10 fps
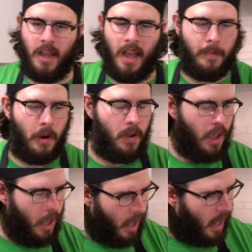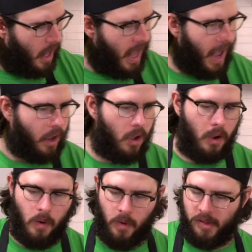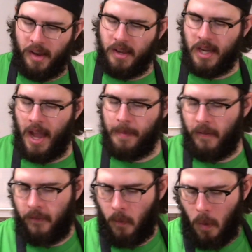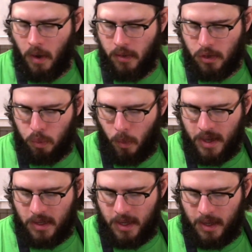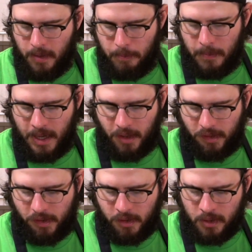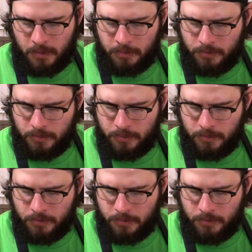timer. Uh, Echo, set a timer for 20 minutes.